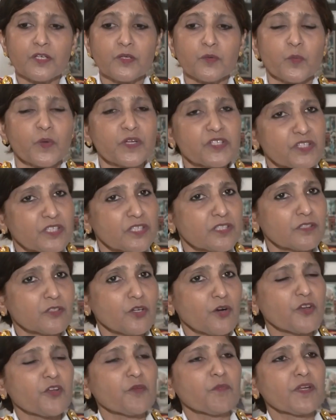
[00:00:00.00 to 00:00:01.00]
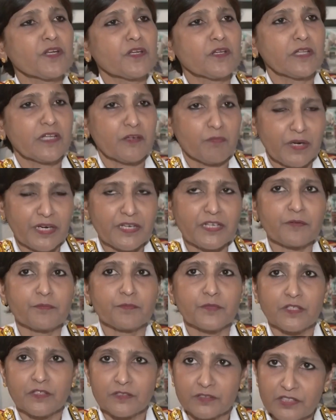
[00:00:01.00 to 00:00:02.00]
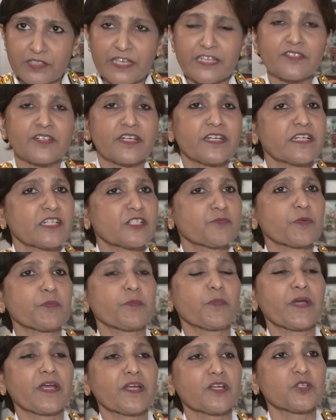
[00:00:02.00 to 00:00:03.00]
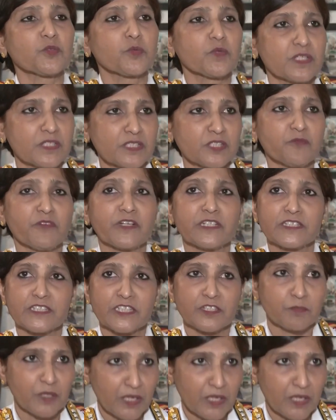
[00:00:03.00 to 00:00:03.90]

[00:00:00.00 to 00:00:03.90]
vision document that my directorate has prepared towards the Viksit